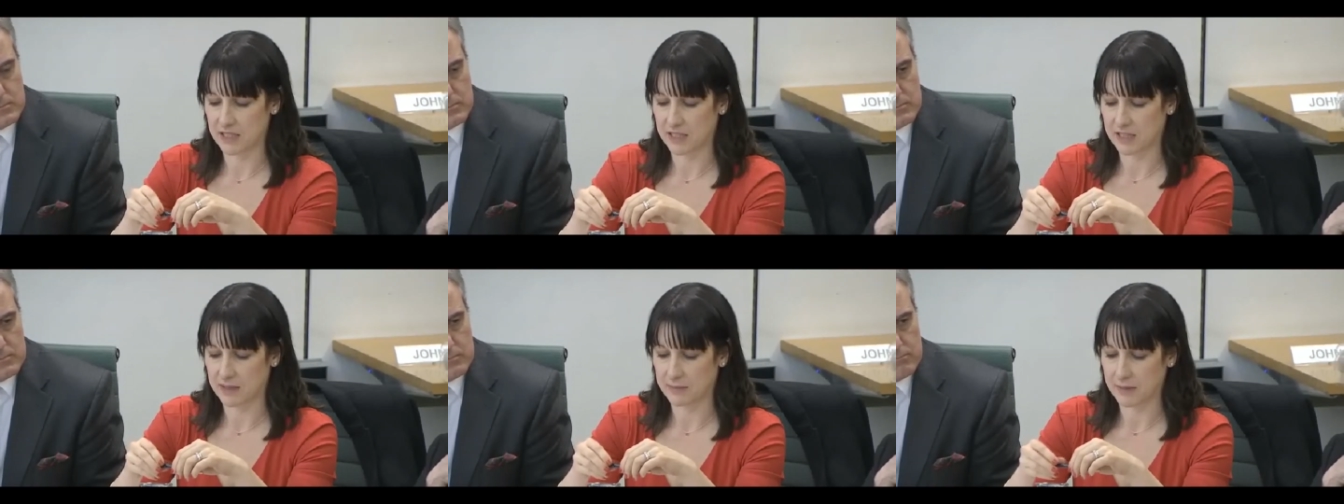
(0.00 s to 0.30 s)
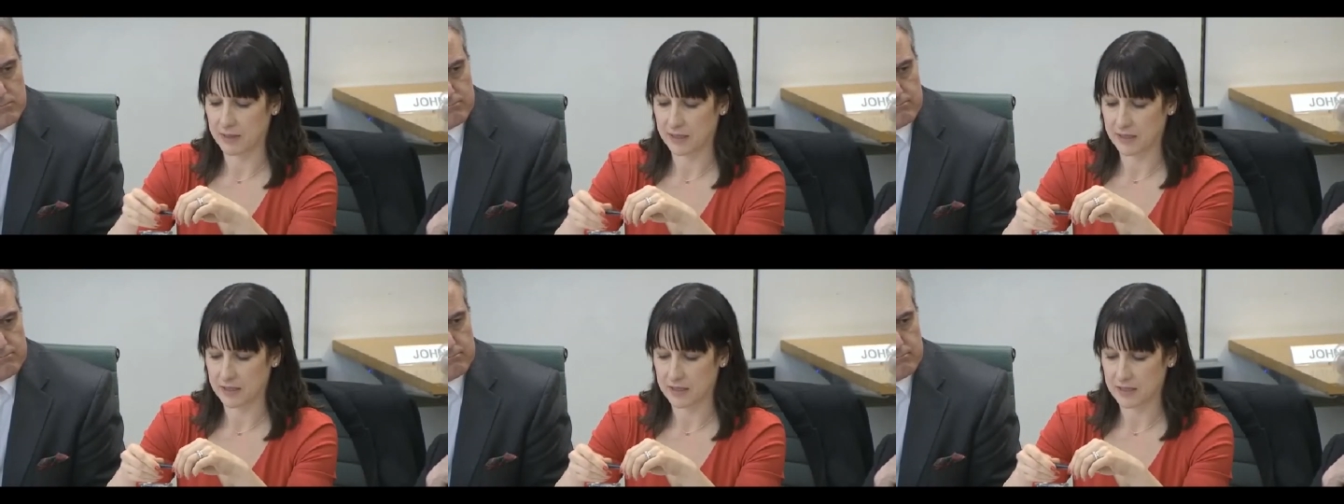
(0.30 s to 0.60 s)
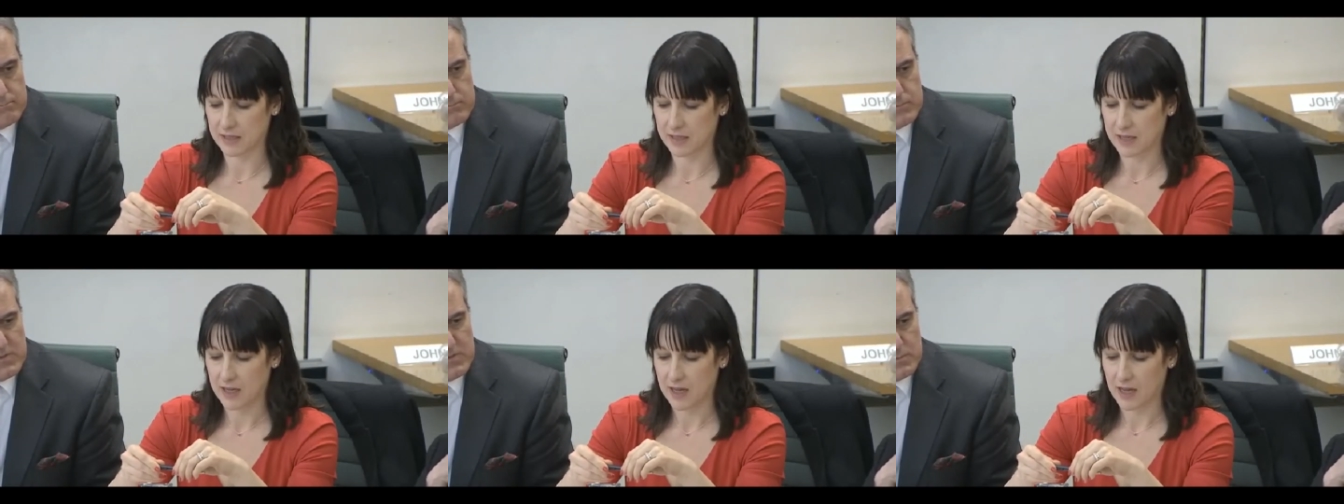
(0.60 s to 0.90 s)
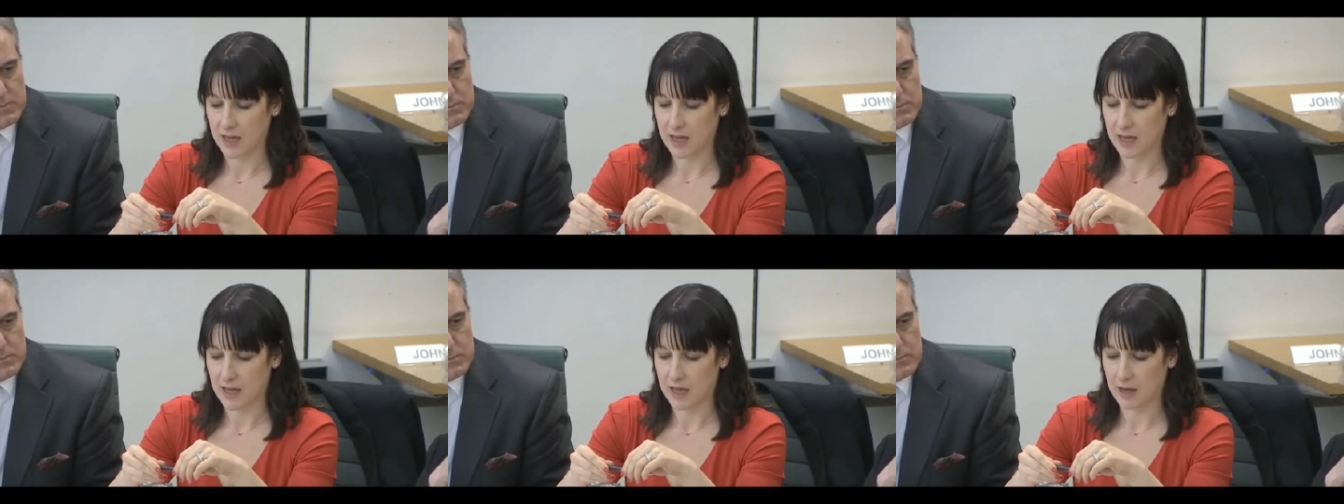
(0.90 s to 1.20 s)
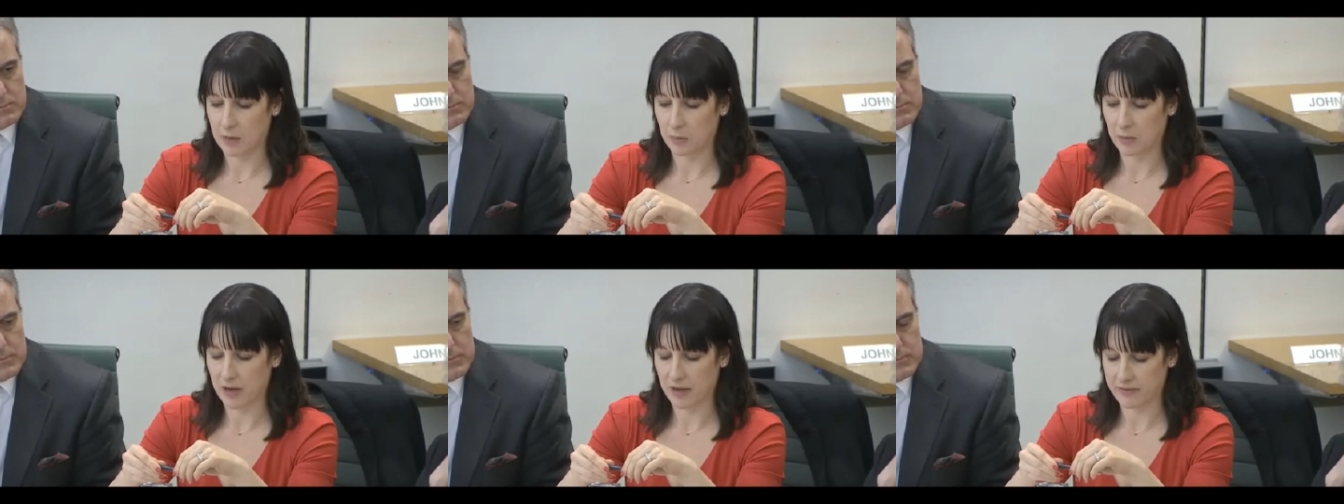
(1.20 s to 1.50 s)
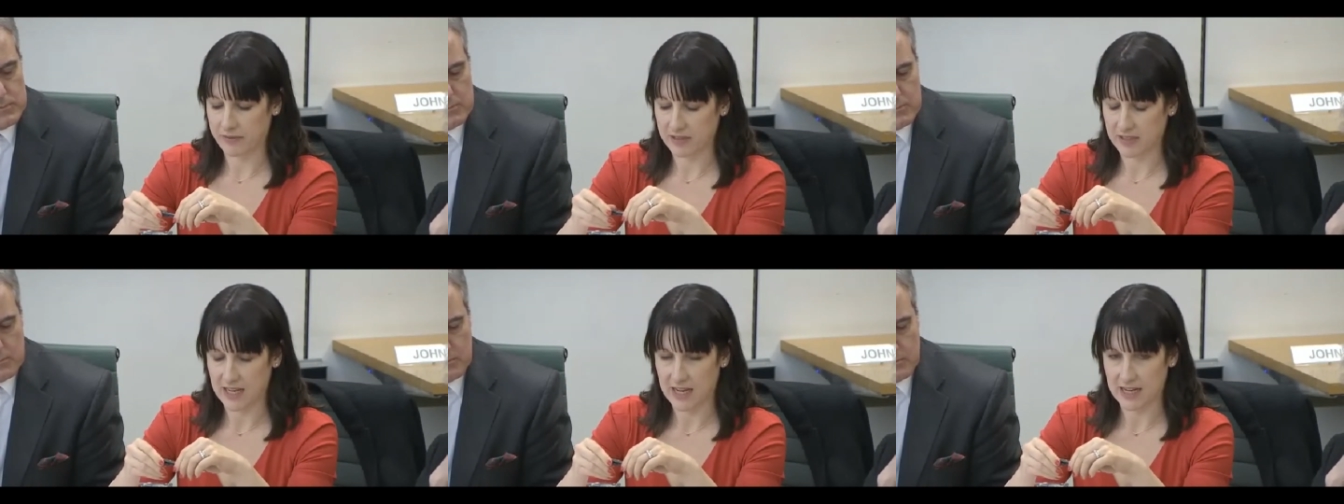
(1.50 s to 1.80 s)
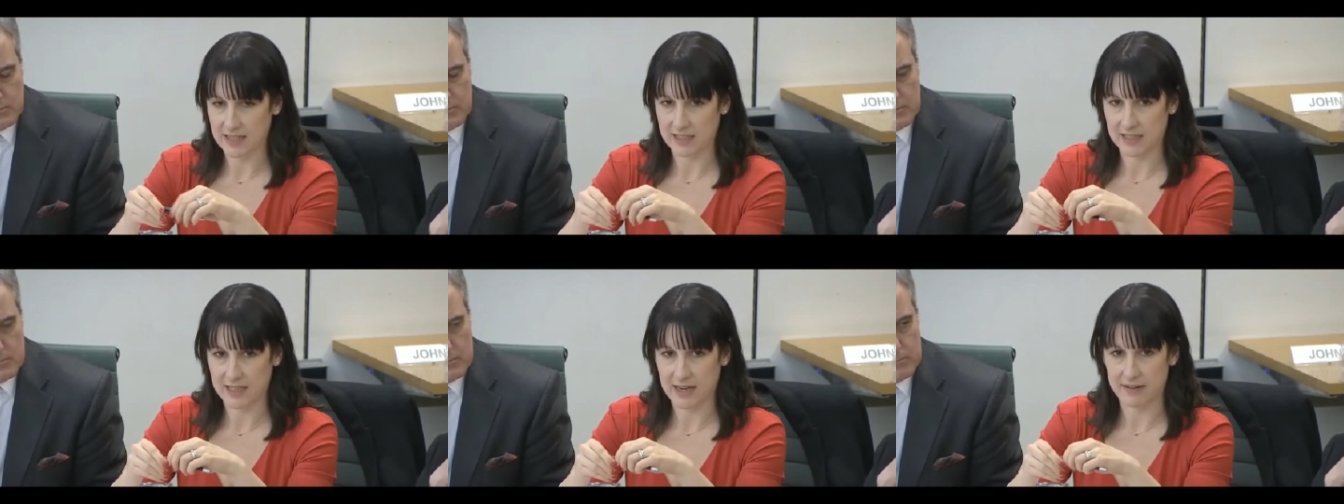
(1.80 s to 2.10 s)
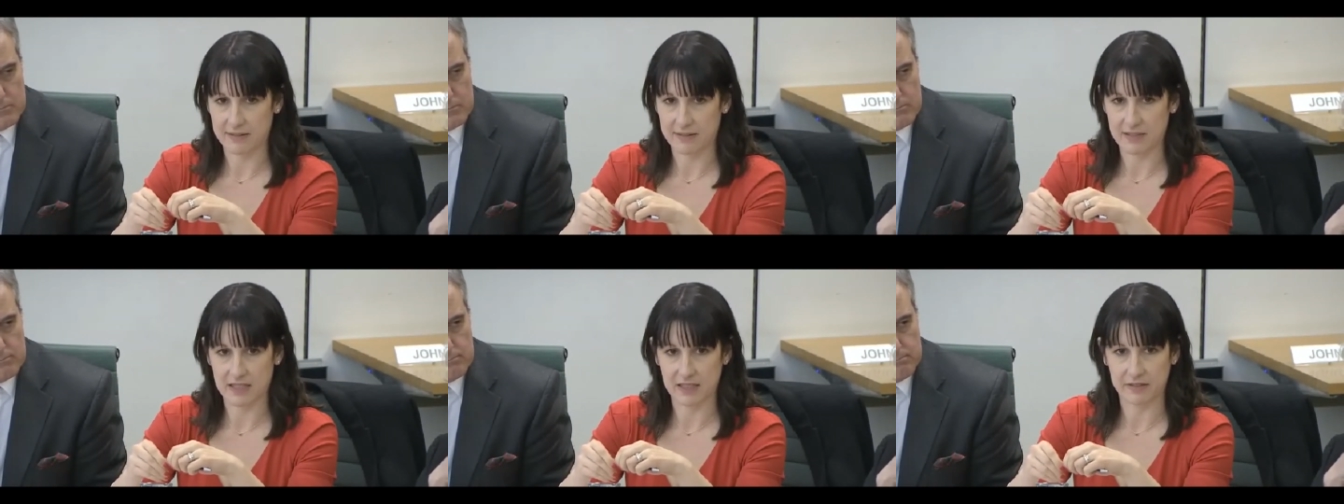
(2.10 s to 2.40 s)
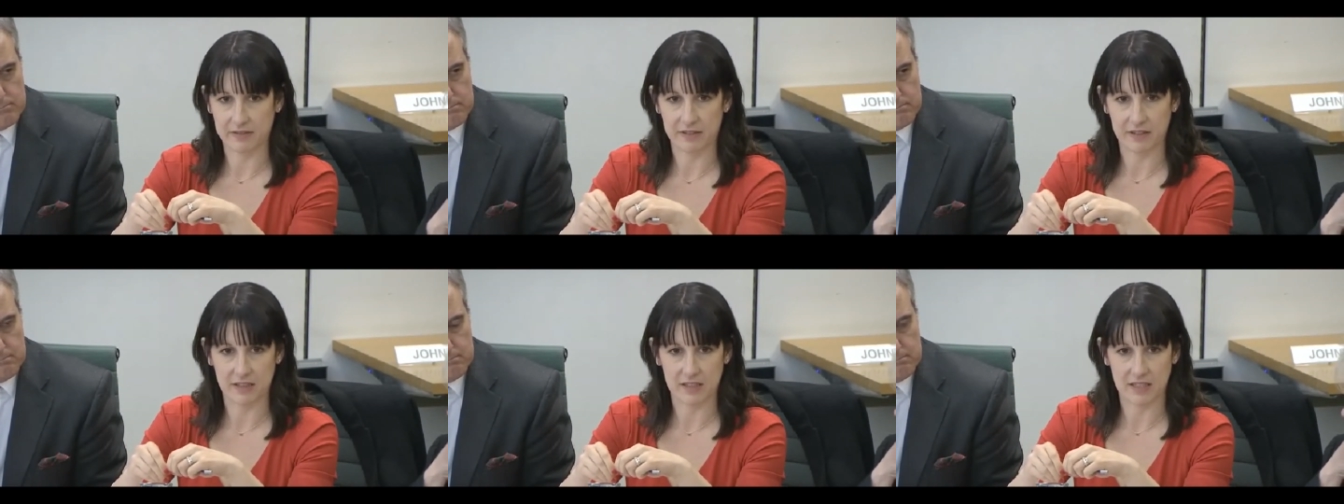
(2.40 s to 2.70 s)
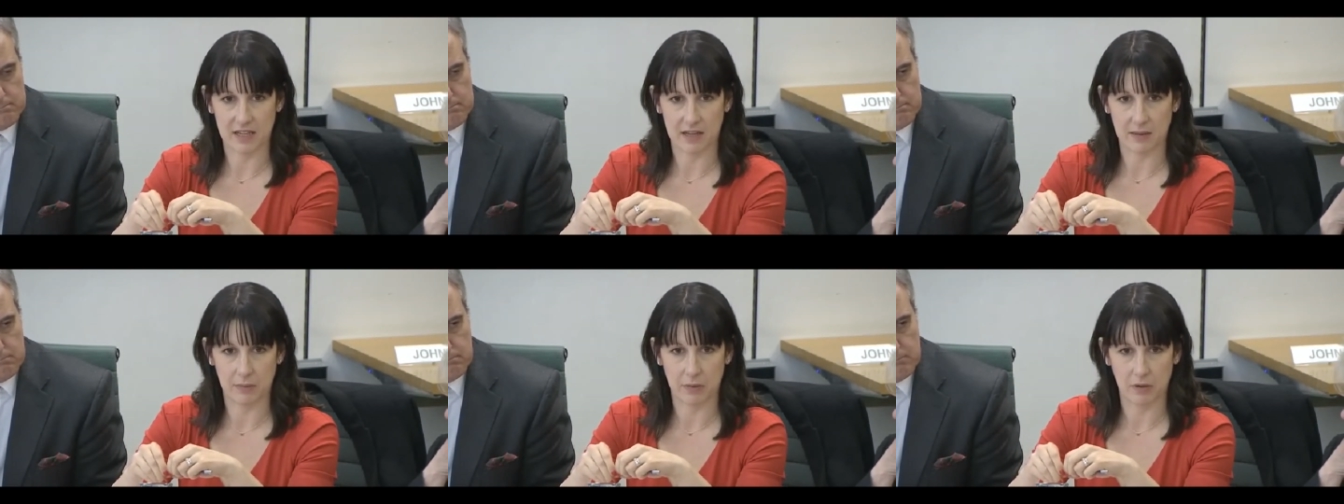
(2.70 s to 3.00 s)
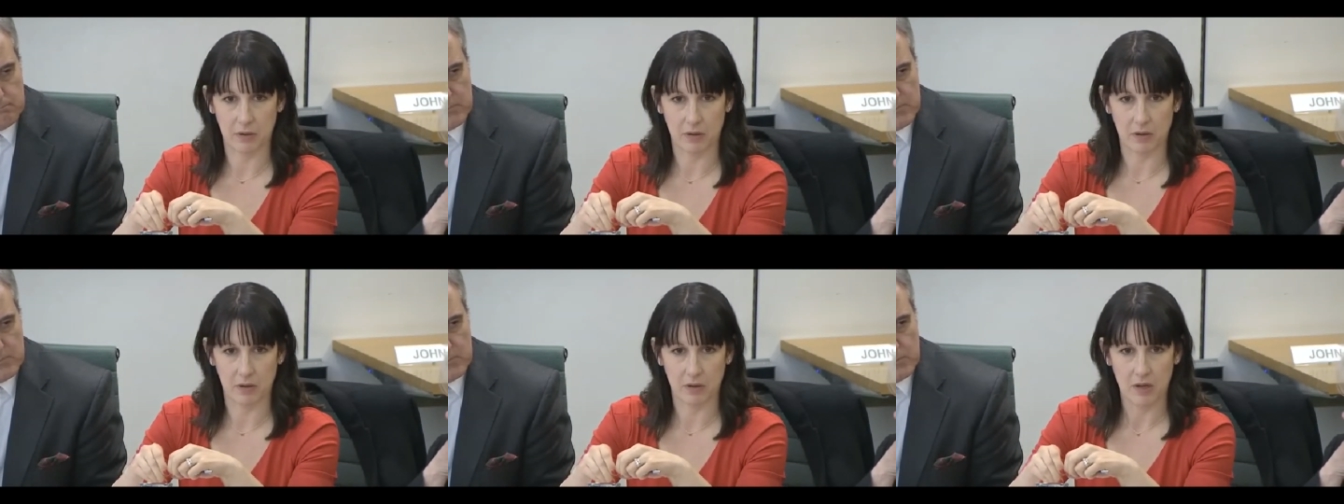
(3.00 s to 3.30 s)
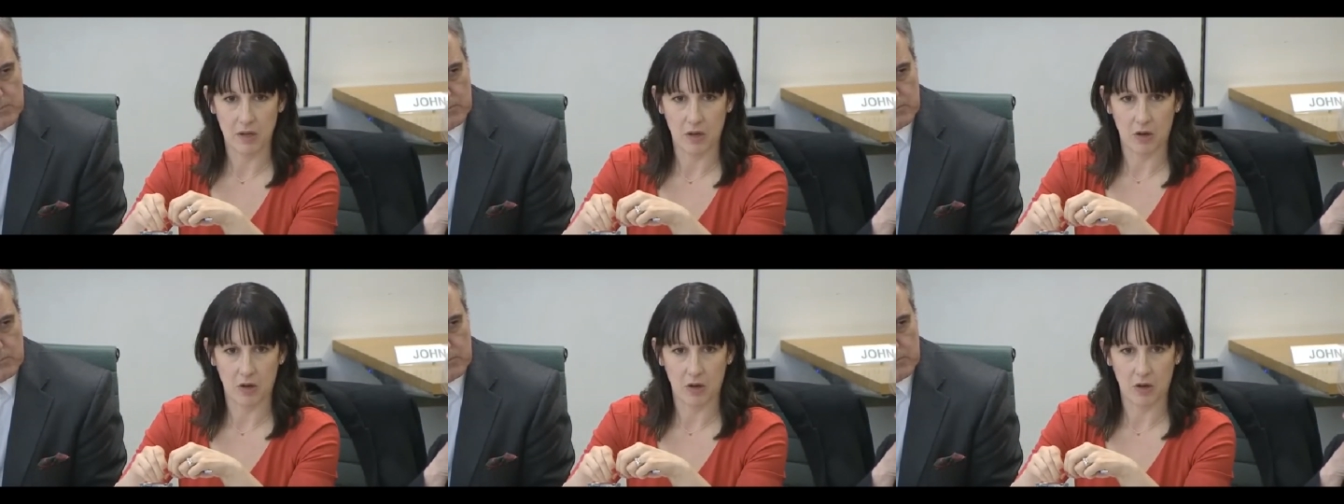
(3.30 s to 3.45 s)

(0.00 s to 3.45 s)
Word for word: Cummings, uh, we haven't had clarity, for example,